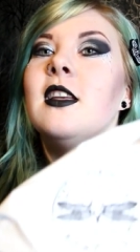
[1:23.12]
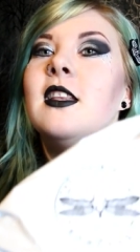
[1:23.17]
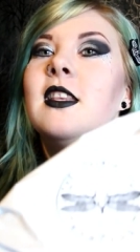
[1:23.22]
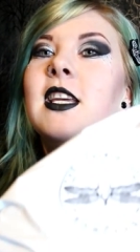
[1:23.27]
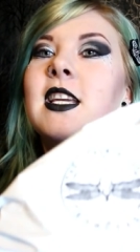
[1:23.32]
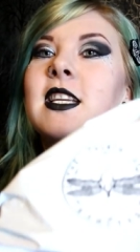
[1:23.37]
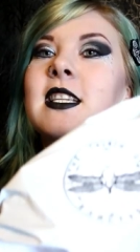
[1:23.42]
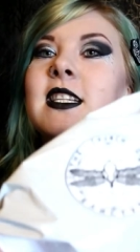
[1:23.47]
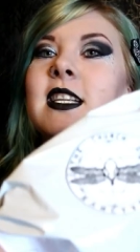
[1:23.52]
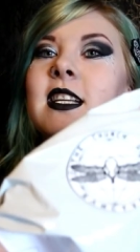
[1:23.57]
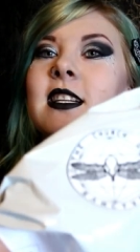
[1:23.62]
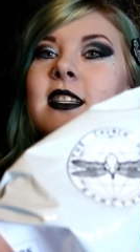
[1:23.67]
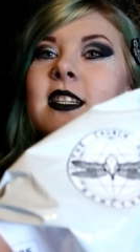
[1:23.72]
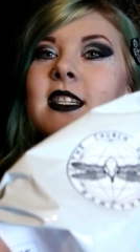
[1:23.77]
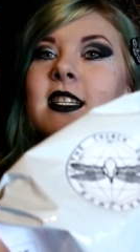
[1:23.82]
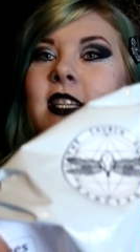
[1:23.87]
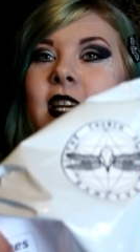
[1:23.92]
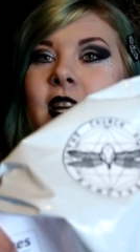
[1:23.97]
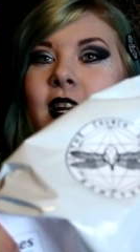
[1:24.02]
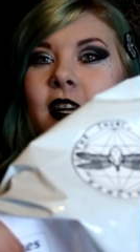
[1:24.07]
this little
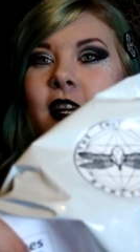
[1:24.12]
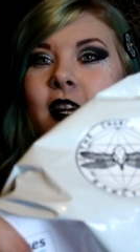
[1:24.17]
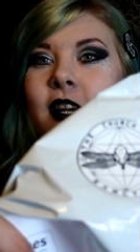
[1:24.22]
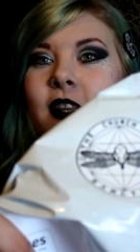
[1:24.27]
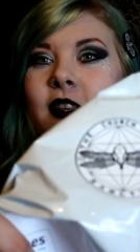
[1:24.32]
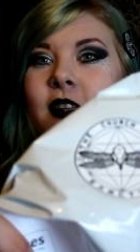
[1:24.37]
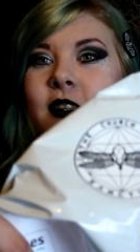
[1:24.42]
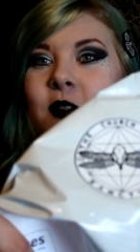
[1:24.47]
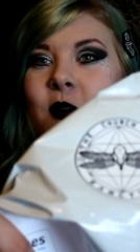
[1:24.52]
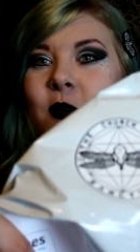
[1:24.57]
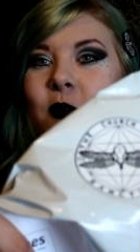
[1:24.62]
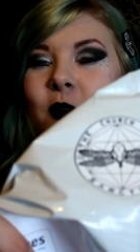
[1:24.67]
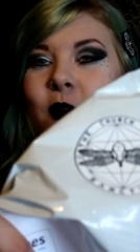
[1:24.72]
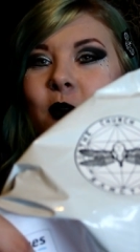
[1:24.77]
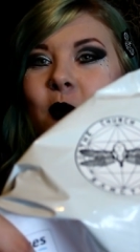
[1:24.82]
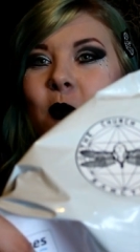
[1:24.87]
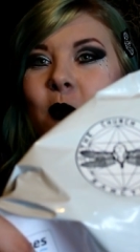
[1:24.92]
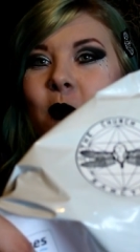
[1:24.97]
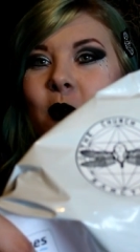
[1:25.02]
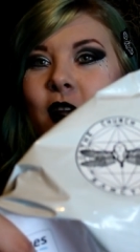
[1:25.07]
sticker that's on the
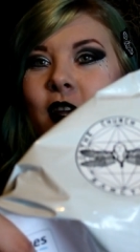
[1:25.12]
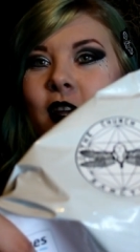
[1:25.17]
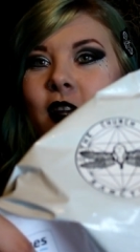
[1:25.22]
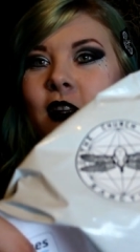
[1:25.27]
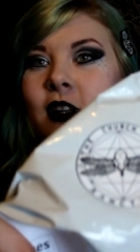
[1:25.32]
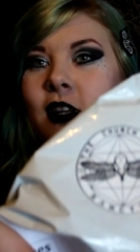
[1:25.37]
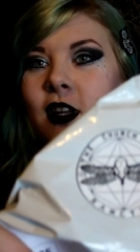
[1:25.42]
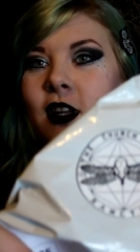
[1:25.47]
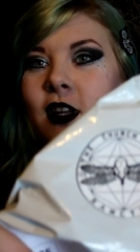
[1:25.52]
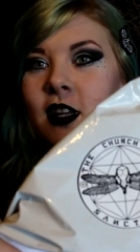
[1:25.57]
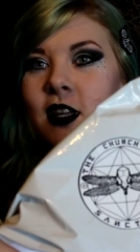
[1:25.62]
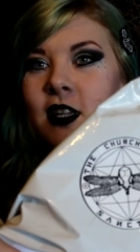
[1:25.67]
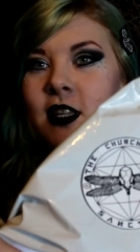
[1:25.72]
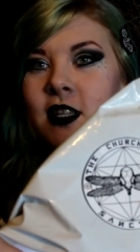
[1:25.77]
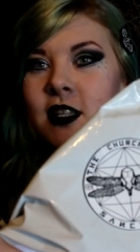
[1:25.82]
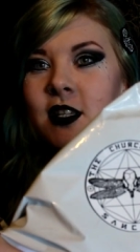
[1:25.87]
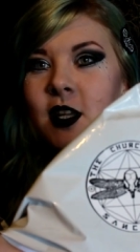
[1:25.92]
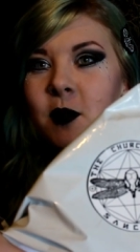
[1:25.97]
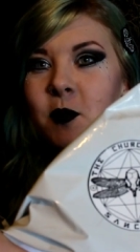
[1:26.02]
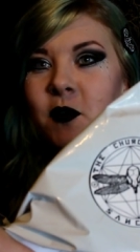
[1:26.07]
corner,
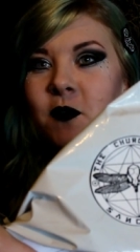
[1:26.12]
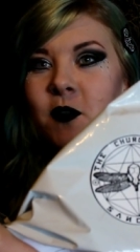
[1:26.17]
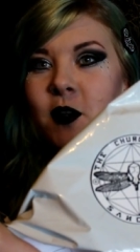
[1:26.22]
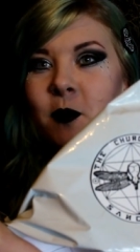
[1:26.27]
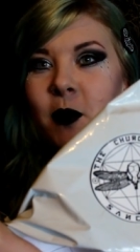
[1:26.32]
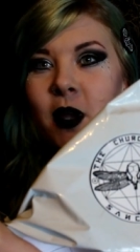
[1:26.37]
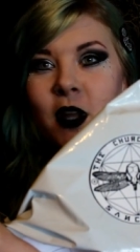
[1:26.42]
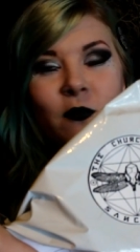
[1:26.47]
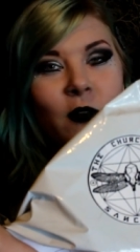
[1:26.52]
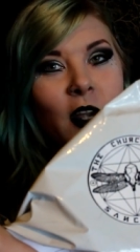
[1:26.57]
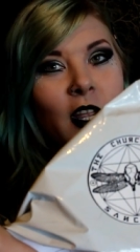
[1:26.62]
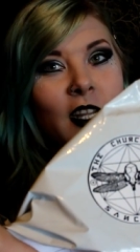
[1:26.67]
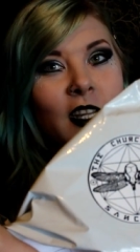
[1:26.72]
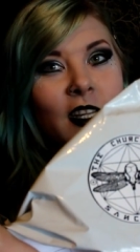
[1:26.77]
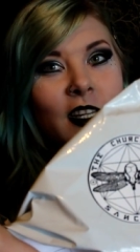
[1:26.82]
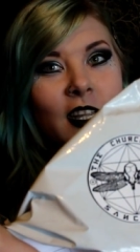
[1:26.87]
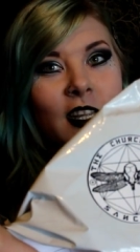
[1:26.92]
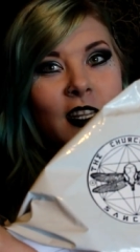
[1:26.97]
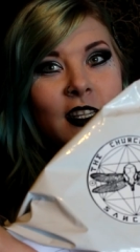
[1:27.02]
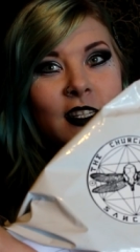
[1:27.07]
some of you might
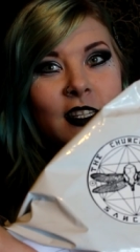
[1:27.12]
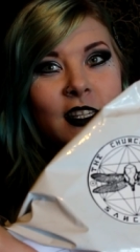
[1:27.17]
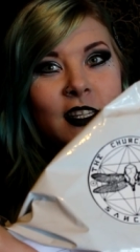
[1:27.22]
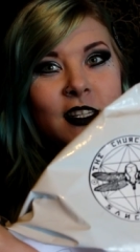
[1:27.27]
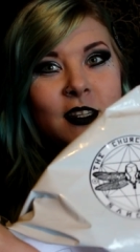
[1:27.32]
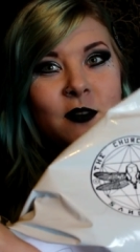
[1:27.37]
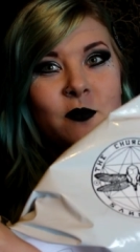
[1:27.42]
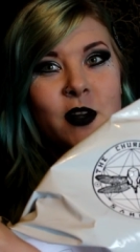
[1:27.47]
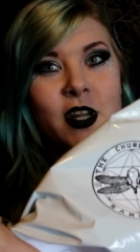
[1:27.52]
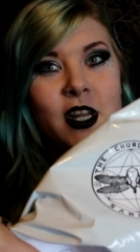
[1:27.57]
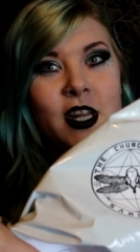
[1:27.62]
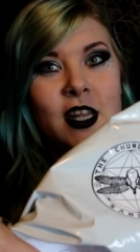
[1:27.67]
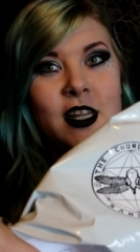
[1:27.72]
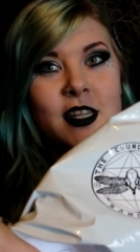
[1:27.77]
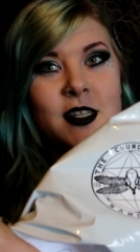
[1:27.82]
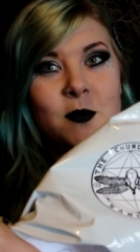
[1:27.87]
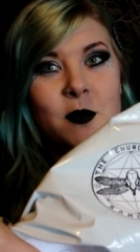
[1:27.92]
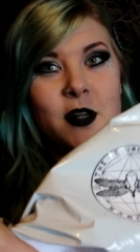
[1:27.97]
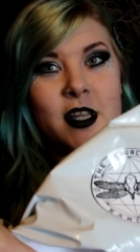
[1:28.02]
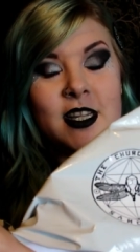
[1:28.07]
recognise this and
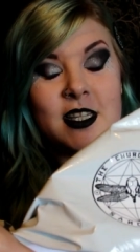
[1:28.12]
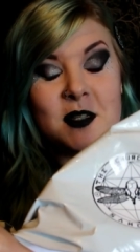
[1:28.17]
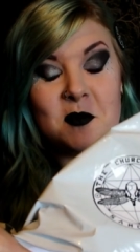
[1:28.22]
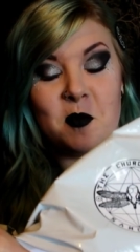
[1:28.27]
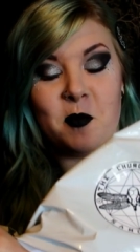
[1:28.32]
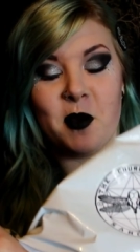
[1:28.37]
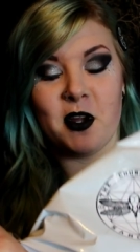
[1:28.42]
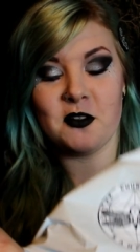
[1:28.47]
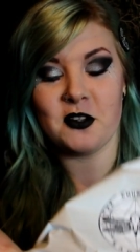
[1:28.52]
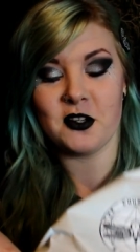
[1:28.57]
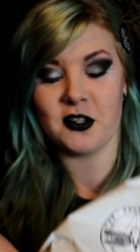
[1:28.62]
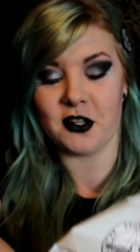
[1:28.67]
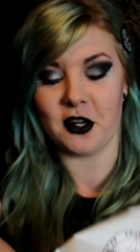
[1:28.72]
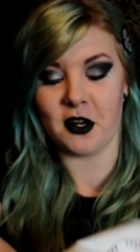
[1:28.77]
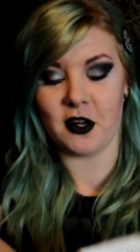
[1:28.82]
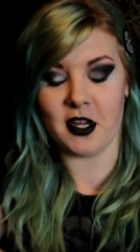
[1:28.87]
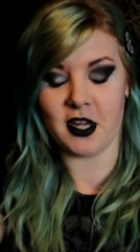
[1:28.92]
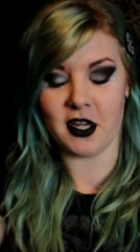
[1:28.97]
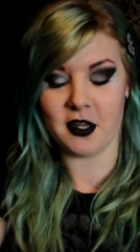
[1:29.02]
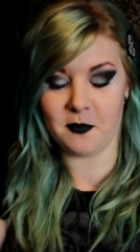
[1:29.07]
realise what it is I'm about to show
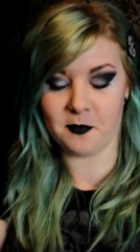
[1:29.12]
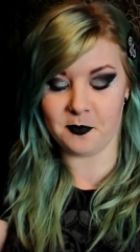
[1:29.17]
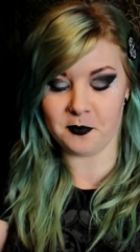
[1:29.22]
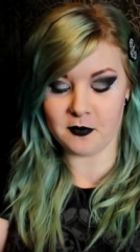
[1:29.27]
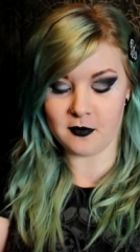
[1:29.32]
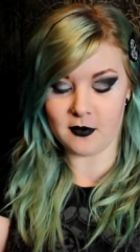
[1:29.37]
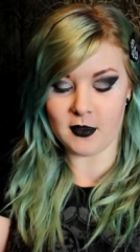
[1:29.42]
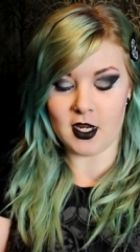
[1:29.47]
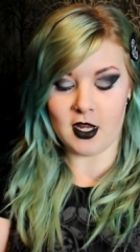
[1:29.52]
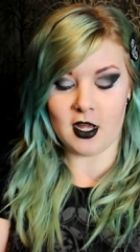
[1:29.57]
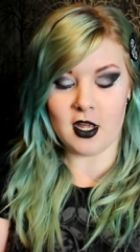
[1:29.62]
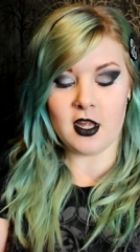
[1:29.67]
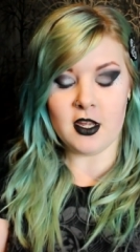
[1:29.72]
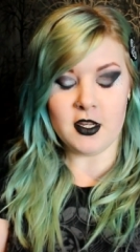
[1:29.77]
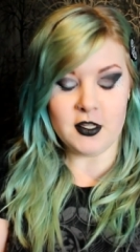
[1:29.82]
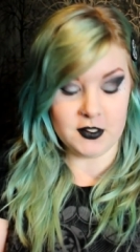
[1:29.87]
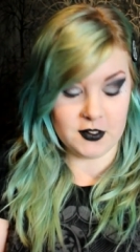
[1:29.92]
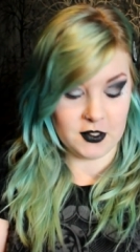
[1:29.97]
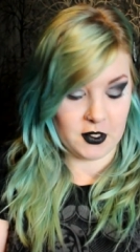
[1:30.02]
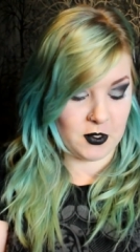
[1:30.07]
you.
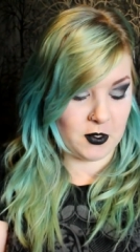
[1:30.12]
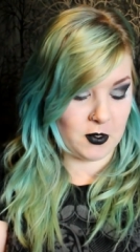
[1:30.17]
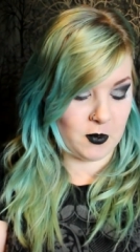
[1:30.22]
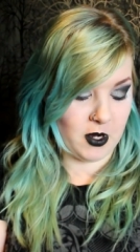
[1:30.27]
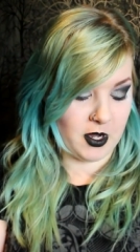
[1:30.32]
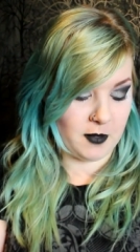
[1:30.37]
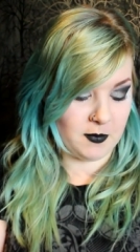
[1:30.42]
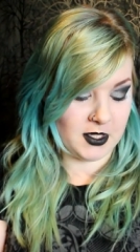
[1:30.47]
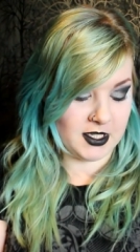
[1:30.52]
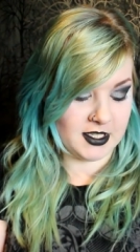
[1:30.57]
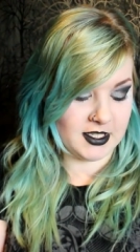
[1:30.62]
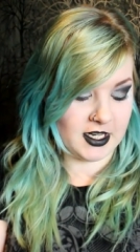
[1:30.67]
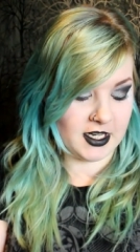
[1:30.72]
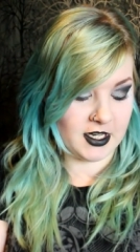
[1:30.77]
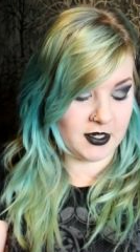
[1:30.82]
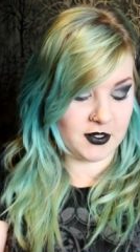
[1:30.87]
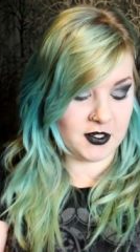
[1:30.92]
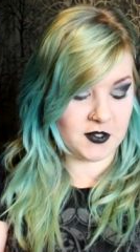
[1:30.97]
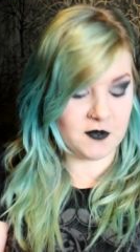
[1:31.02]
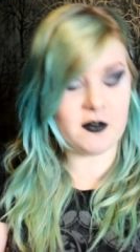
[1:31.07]
So the
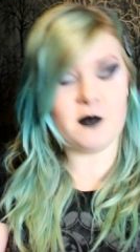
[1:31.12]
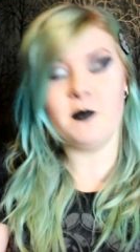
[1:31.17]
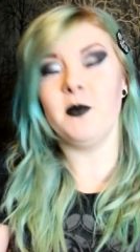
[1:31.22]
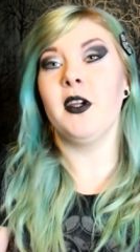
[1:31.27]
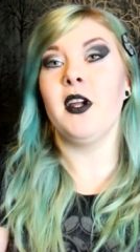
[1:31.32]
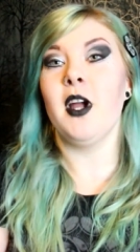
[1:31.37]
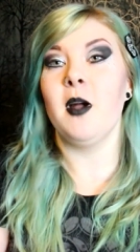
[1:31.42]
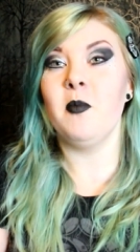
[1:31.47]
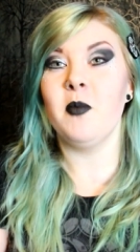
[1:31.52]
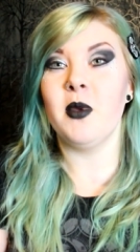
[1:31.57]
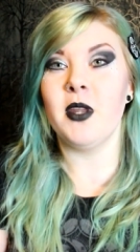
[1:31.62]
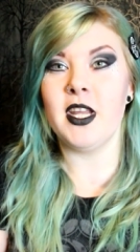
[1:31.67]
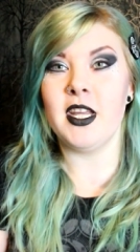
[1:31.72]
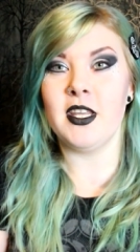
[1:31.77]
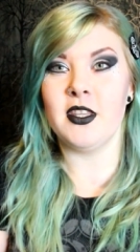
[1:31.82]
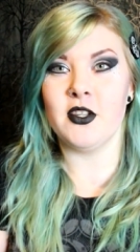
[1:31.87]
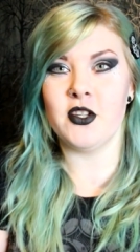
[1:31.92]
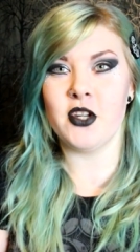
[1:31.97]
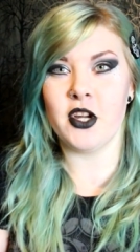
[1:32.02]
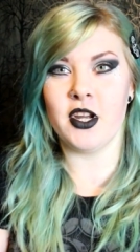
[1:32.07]
sticker is from the
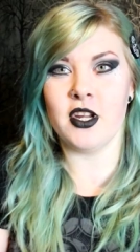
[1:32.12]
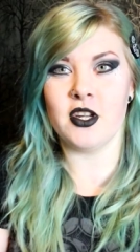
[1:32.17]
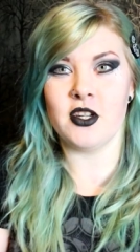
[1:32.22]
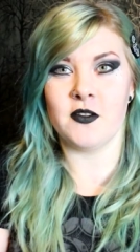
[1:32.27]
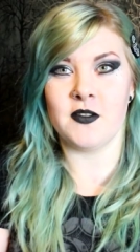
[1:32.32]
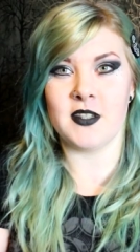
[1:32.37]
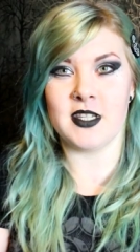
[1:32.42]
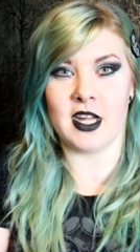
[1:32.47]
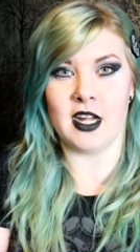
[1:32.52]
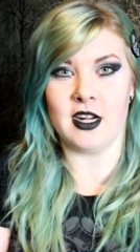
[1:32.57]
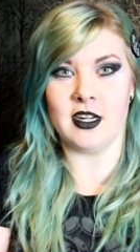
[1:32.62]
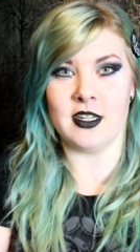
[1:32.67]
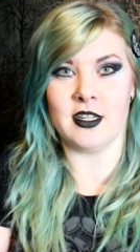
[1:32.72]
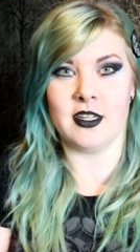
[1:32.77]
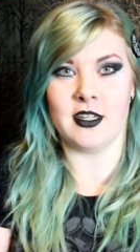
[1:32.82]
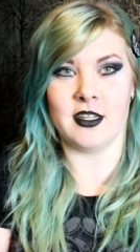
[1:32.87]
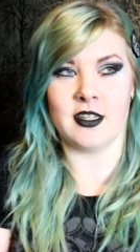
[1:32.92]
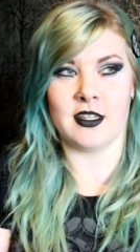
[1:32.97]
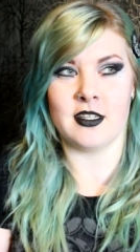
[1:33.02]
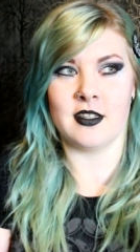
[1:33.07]
company The Church of
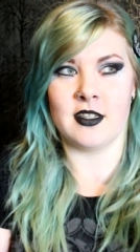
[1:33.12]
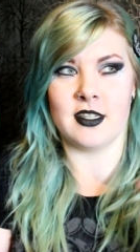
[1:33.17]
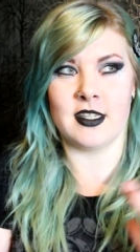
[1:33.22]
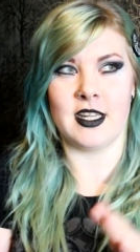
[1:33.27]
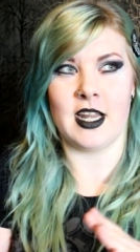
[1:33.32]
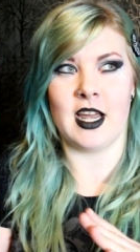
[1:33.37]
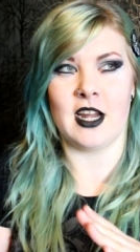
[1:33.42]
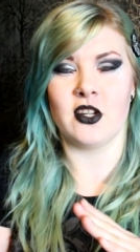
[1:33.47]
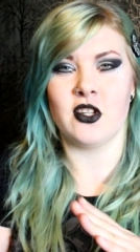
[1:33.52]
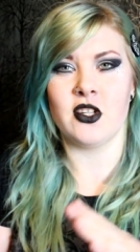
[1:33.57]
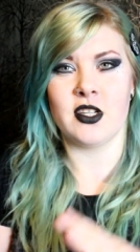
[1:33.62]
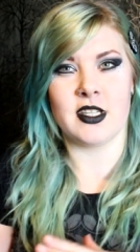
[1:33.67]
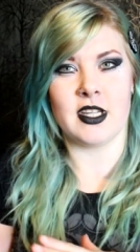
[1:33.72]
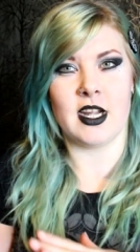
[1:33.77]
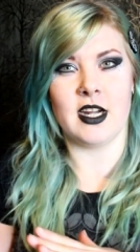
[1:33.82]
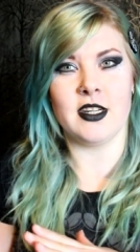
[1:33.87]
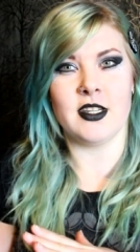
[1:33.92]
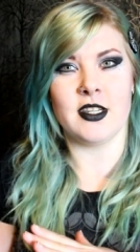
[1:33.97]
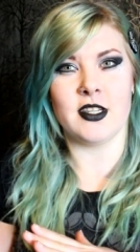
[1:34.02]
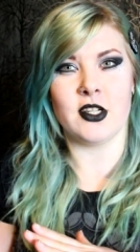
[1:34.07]
Sanctus slash
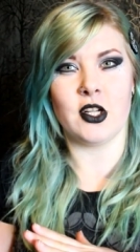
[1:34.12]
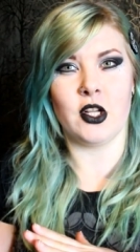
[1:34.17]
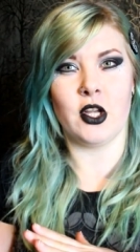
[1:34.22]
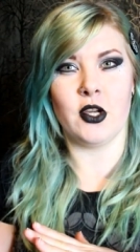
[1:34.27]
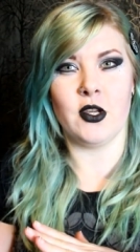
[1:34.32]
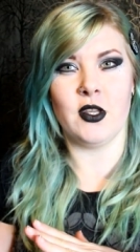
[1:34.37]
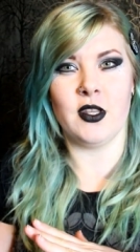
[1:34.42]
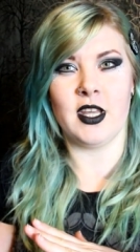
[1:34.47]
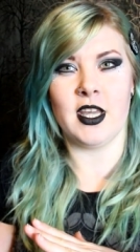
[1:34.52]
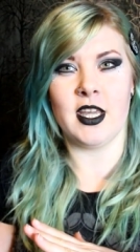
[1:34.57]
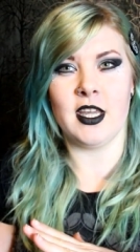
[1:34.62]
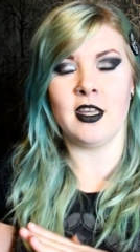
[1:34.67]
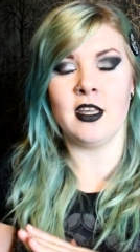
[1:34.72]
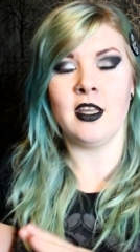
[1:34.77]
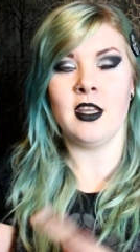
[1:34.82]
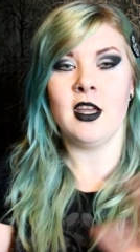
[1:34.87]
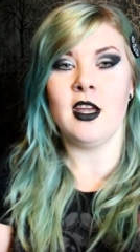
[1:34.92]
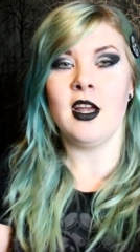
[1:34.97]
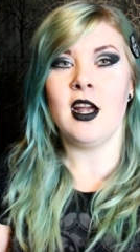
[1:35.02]
Sanctus Clothing,